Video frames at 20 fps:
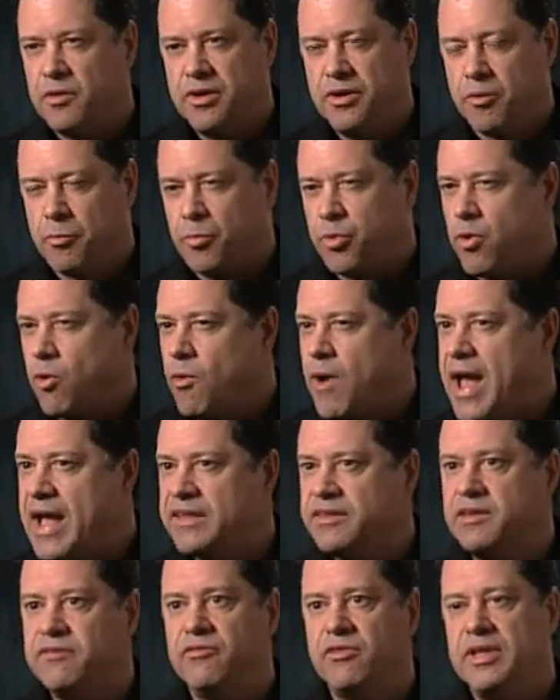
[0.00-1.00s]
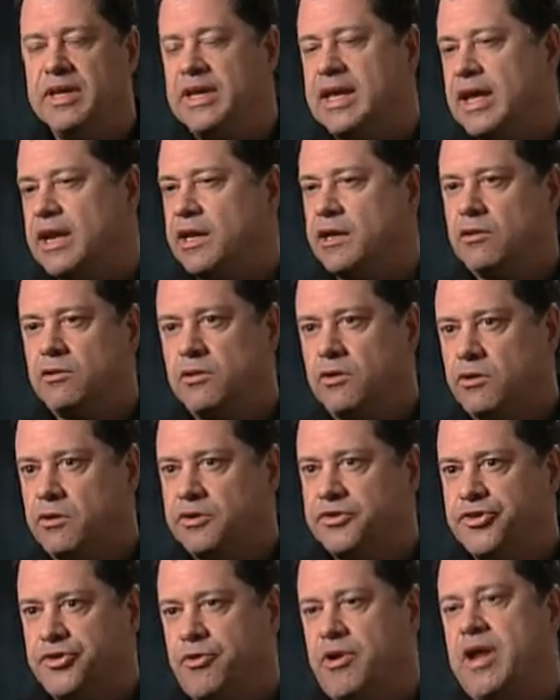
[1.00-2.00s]
you're proactively getting
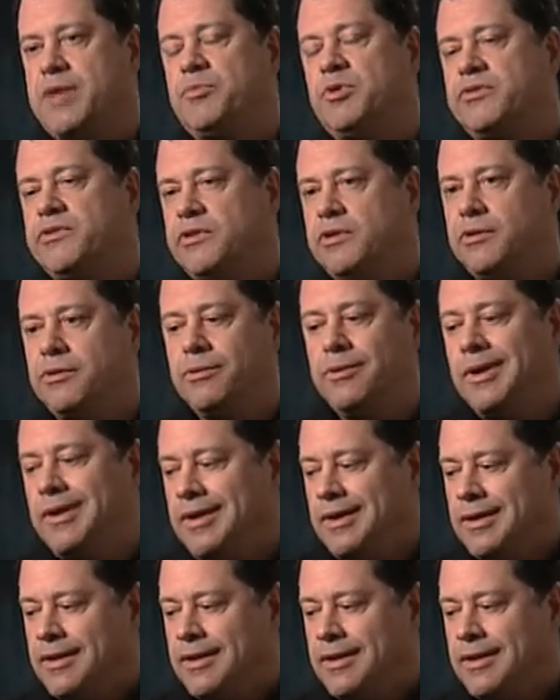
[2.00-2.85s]
alerts, you're able to